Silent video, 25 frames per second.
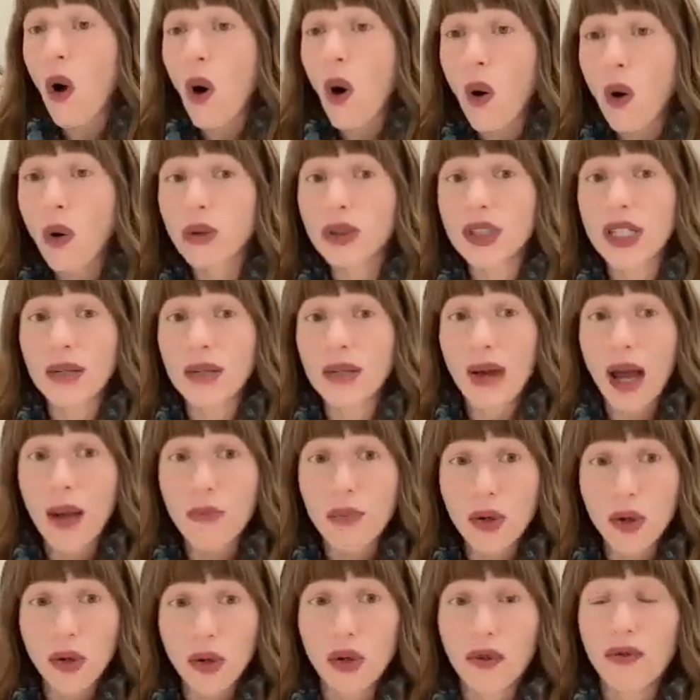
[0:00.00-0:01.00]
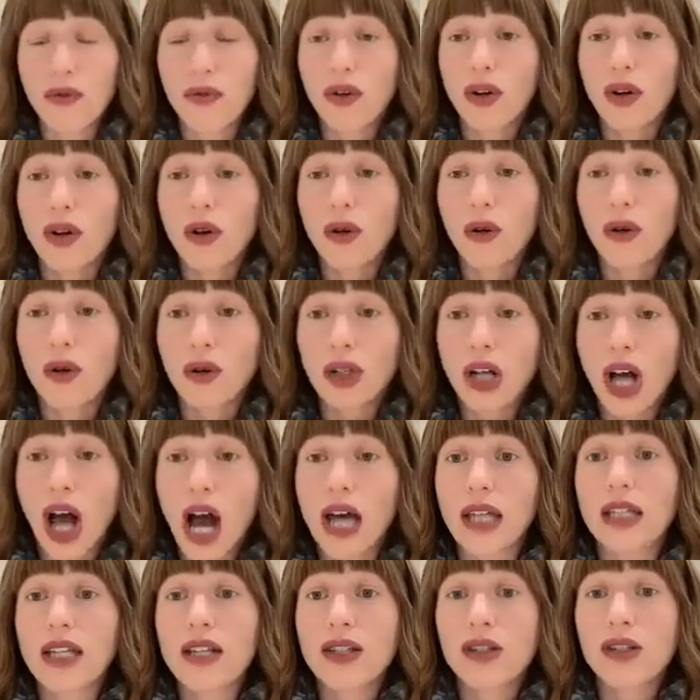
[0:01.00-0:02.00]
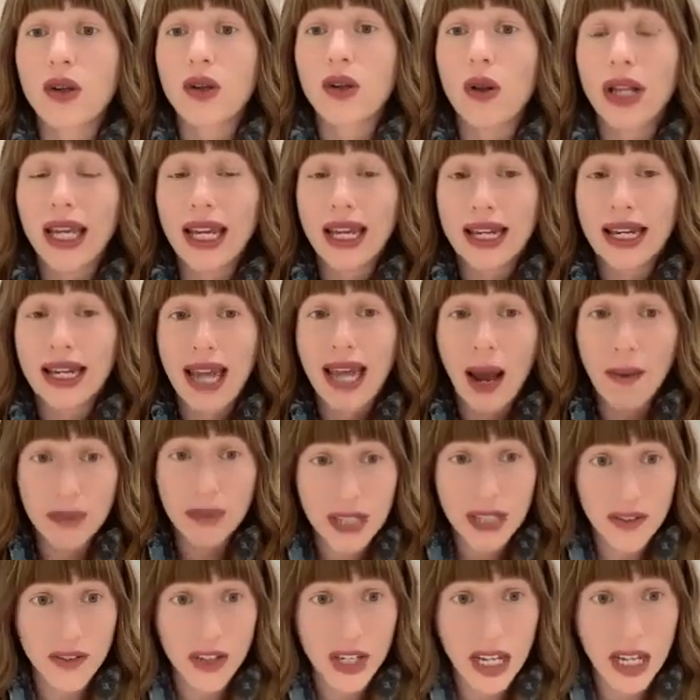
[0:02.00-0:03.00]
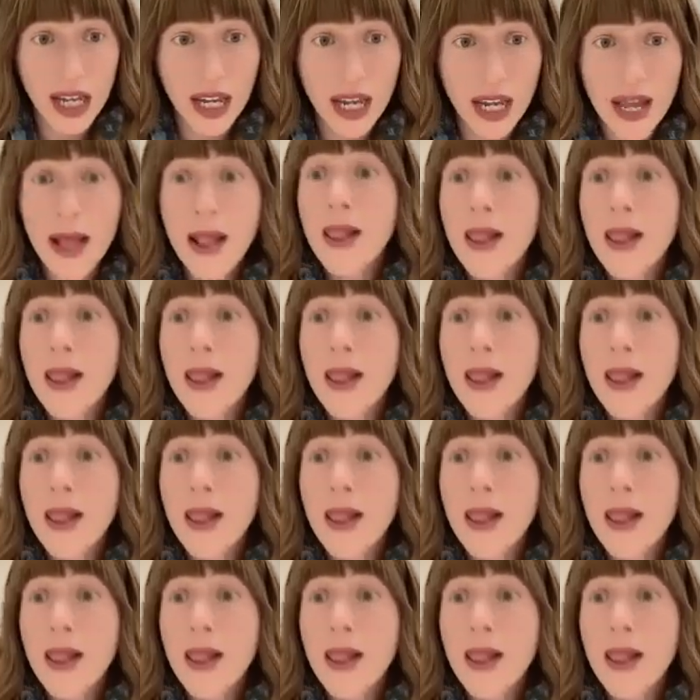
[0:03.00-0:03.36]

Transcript: holding my beautiful godly soul in captivity.